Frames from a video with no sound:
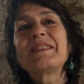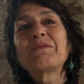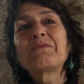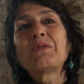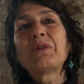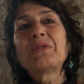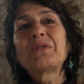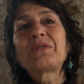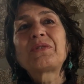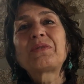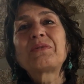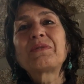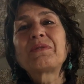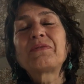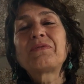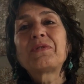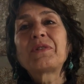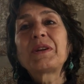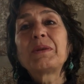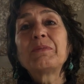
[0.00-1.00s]
wrote
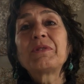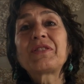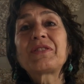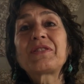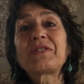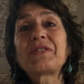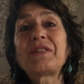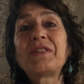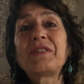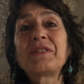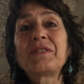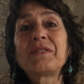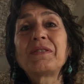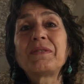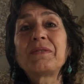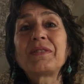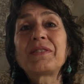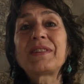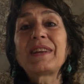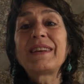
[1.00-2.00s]
for him a song
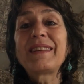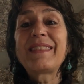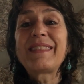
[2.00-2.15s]
saying,